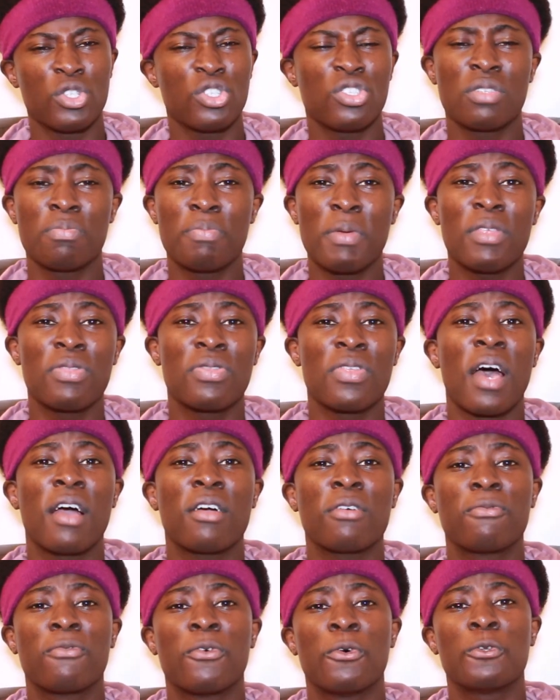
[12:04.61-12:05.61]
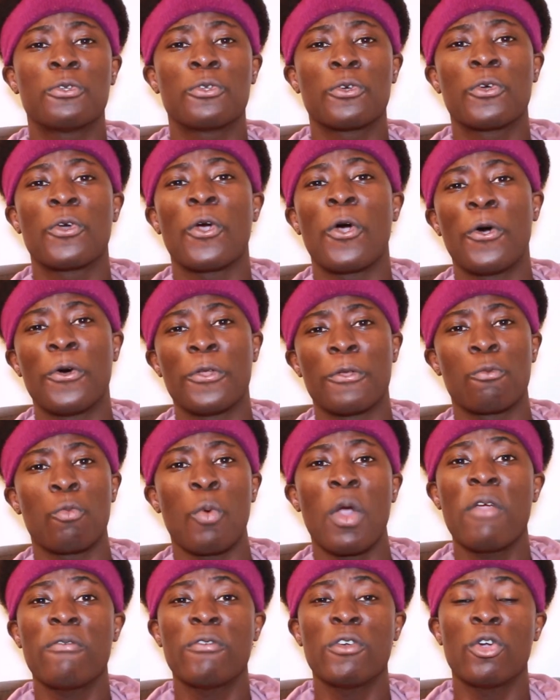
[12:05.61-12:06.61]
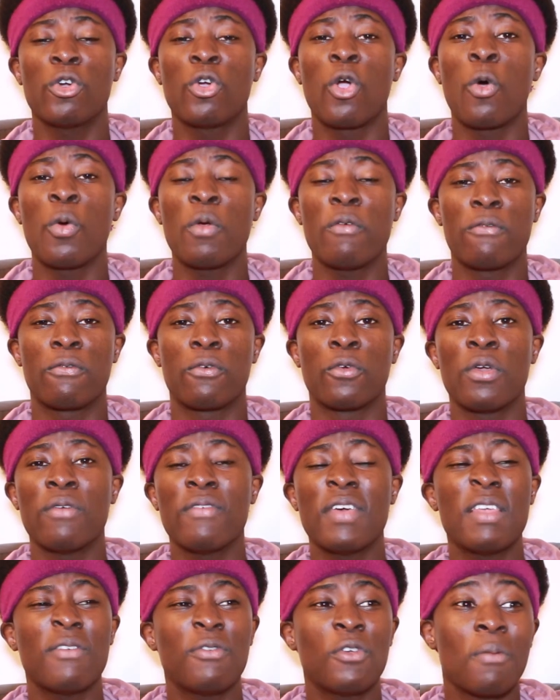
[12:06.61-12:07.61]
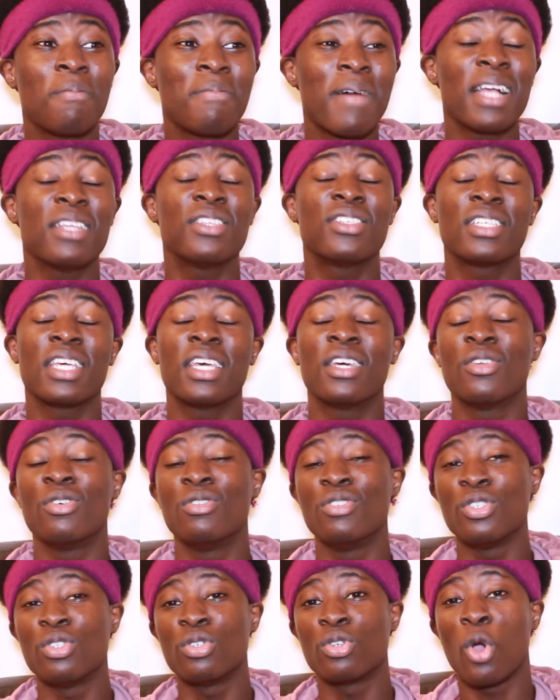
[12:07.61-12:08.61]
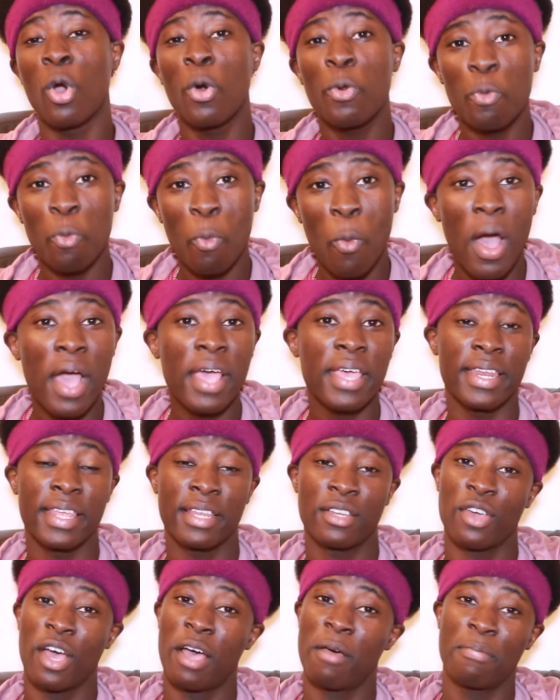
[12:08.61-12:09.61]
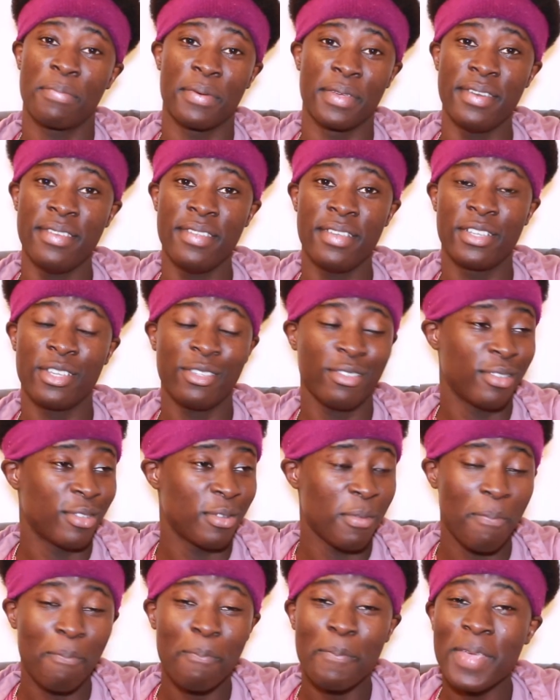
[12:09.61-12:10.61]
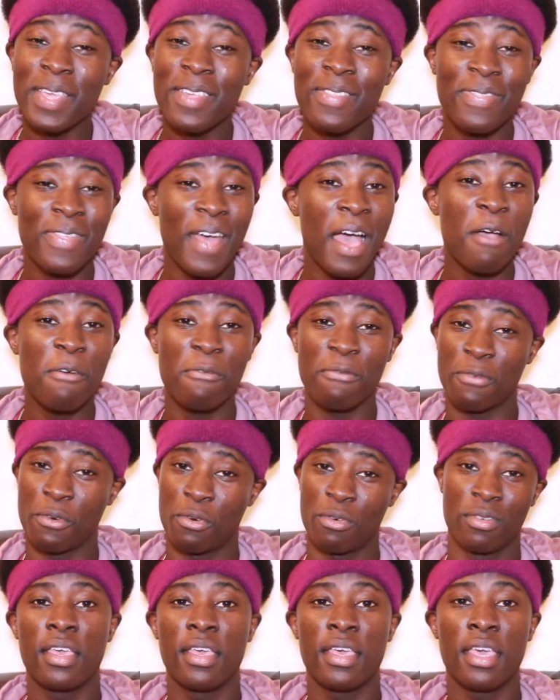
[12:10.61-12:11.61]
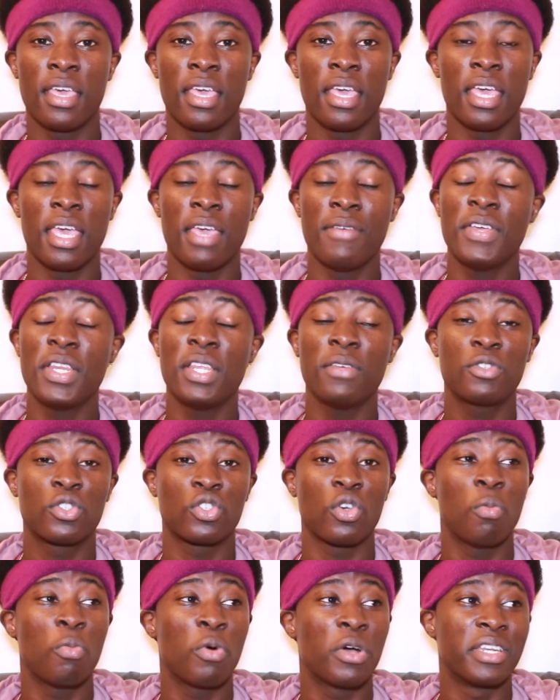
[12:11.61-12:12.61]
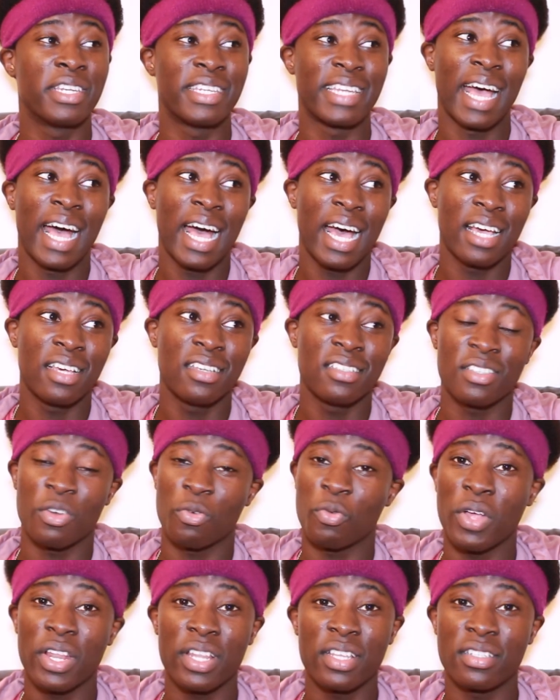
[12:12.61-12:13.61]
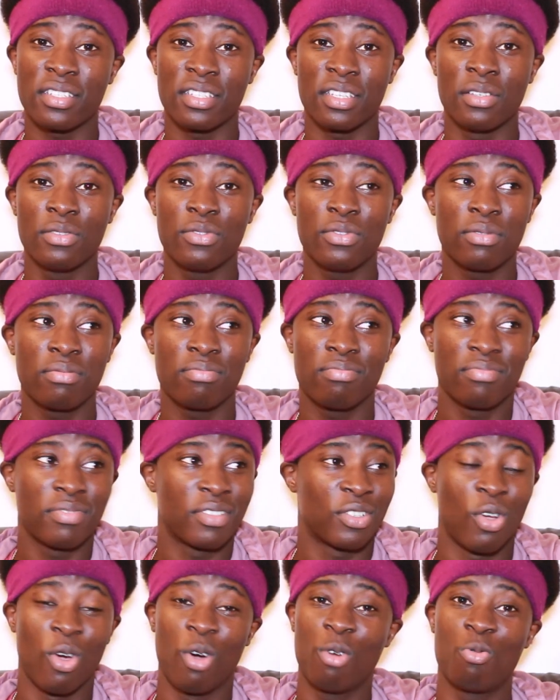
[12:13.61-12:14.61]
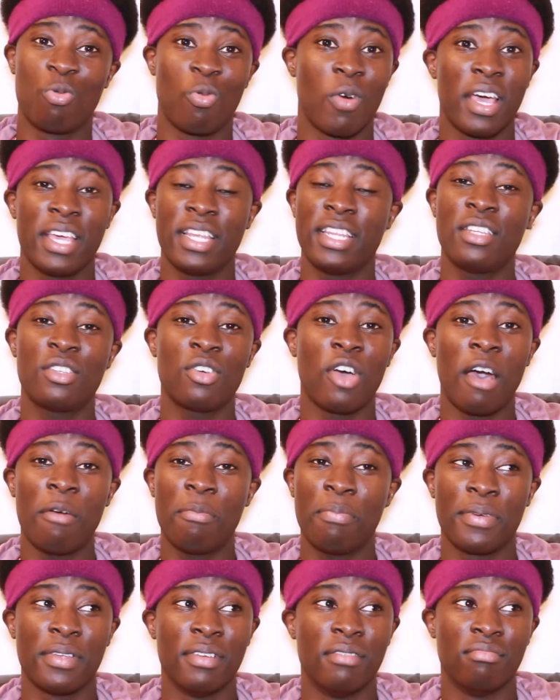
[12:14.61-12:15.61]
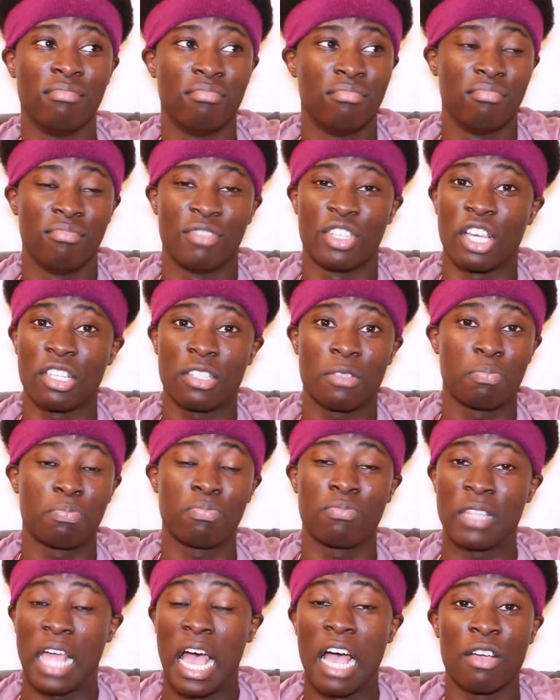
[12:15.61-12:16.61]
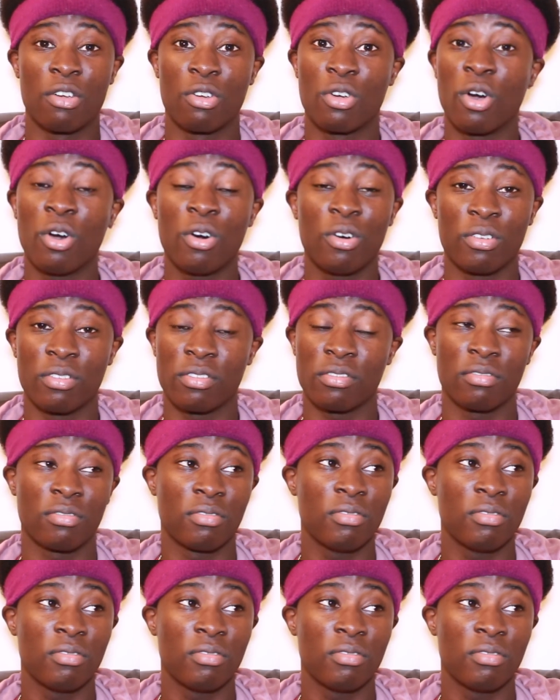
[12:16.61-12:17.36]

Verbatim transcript: Just be thankful to God. Whatever you're going through, even if your man cheated on you, God willed it to happen. Just be thankful. Even if someone dies, a relative, God willed it to happen. Just thank God.